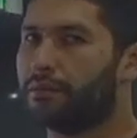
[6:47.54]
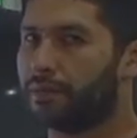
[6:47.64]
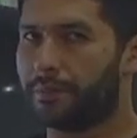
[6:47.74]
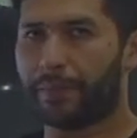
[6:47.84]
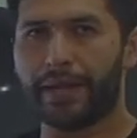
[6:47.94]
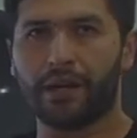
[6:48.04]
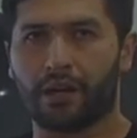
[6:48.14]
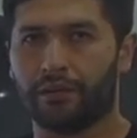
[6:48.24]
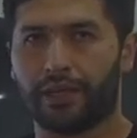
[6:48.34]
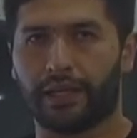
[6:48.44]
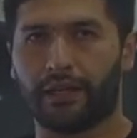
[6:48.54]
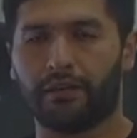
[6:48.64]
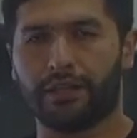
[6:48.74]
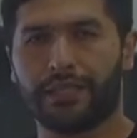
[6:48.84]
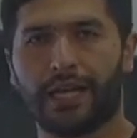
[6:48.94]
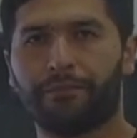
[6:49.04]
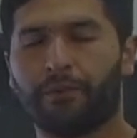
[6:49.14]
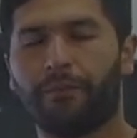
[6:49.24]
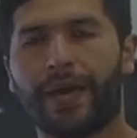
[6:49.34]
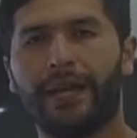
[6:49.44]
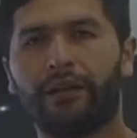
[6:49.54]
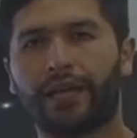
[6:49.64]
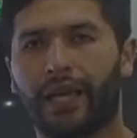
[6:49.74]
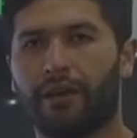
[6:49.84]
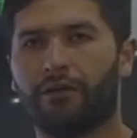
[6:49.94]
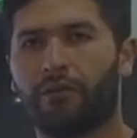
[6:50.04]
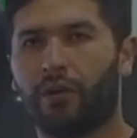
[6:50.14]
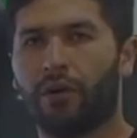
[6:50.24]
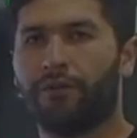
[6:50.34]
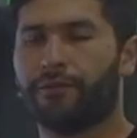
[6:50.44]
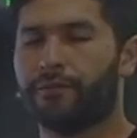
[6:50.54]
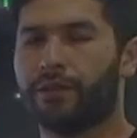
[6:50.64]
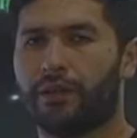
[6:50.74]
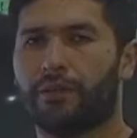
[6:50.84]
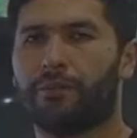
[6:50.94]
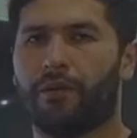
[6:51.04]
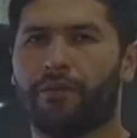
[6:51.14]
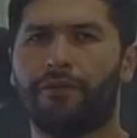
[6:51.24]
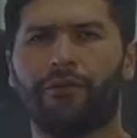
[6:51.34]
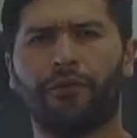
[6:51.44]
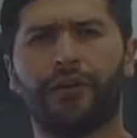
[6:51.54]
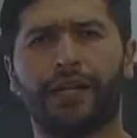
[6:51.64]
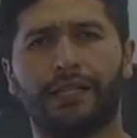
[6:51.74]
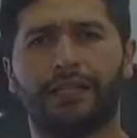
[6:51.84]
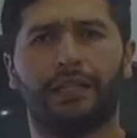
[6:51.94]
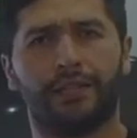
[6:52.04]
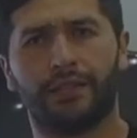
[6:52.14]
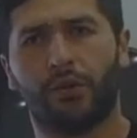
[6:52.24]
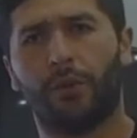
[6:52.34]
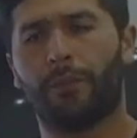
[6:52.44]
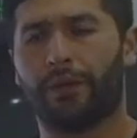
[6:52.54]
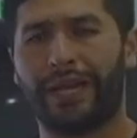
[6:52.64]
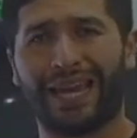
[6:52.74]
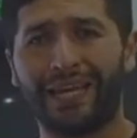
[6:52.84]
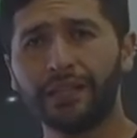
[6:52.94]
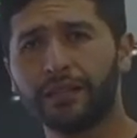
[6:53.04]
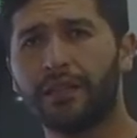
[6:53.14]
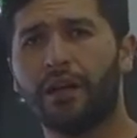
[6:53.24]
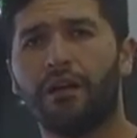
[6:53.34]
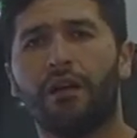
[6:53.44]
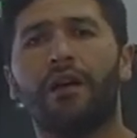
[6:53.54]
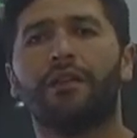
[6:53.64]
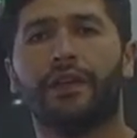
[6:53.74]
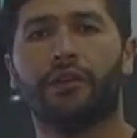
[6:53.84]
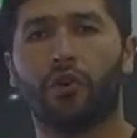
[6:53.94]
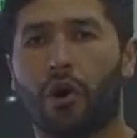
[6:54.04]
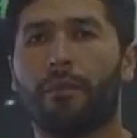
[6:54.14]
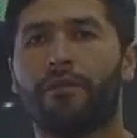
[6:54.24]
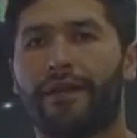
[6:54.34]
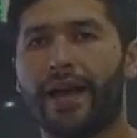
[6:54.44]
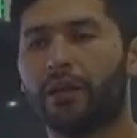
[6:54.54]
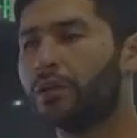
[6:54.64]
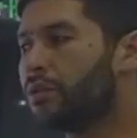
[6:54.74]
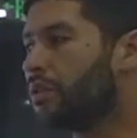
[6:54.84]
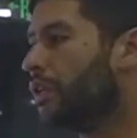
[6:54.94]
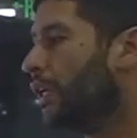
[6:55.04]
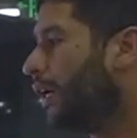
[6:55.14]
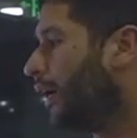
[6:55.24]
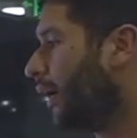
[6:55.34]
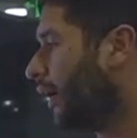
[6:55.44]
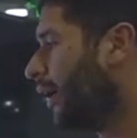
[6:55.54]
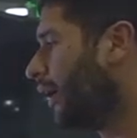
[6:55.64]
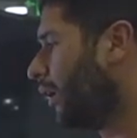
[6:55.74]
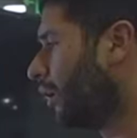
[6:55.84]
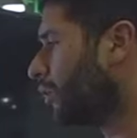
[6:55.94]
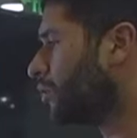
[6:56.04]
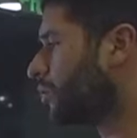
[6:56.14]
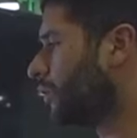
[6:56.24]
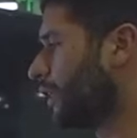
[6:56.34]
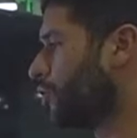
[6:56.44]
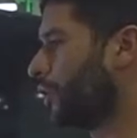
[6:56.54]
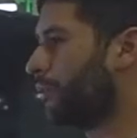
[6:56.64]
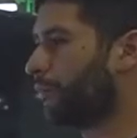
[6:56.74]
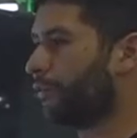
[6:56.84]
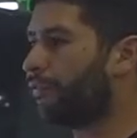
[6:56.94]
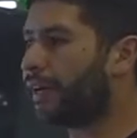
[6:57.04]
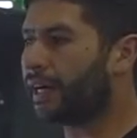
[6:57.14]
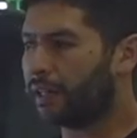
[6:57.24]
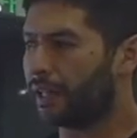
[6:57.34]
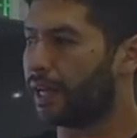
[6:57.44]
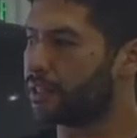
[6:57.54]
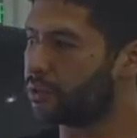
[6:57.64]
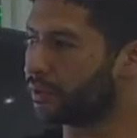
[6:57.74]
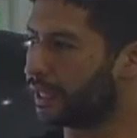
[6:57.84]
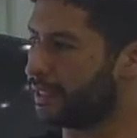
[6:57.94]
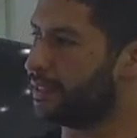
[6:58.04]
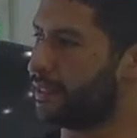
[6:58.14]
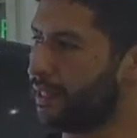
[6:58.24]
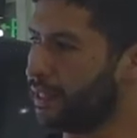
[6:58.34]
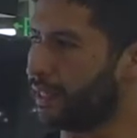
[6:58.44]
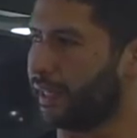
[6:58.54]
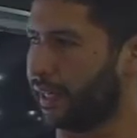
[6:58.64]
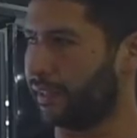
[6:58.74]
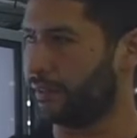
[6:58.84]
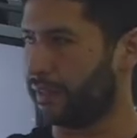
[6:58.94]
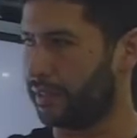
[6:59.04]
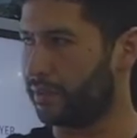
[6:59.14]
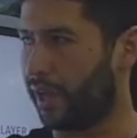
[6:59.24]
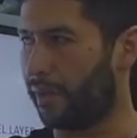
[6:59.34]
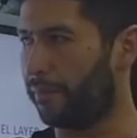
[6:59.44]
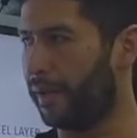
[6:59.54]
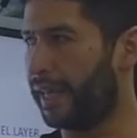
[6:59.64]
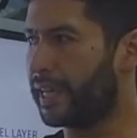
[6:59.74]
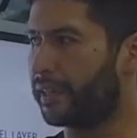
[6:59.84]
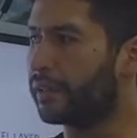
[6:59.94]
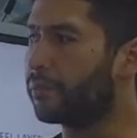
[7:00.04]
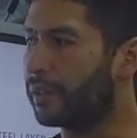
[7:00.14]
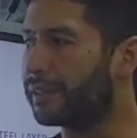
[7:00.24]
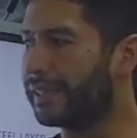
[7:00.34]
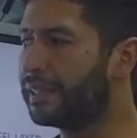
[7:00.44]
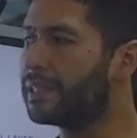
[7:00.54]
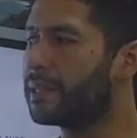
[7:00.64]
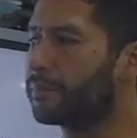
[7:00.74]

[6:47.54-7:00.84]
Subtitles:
depending on the type of panel, can go from 0.4 until 0.8, the normal values. Also the sheet profile, as you can see here in the top layer, well, there is a